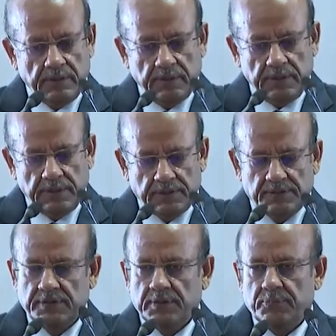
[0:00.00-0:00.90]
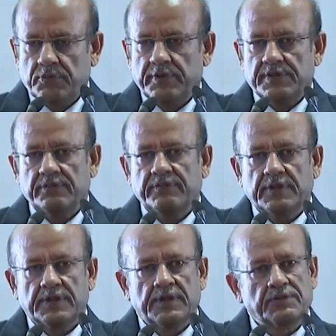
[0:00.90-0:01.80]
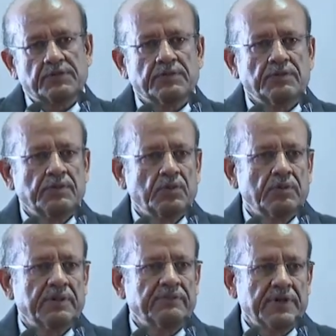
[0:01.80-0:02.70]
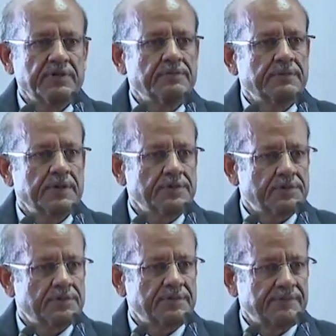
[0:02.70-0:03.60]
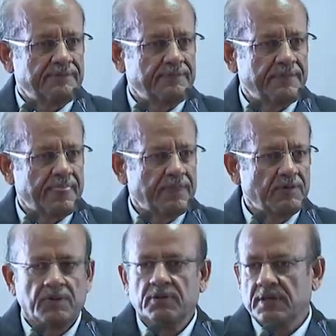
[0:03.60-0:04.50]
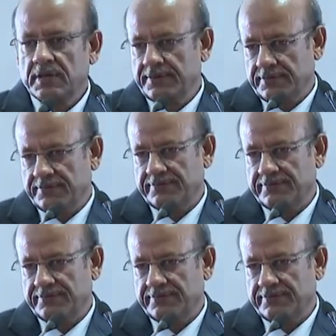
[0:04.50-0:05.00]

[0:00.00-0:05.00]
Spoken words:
And this is a profession where there is no advertisement issue. You are not alive.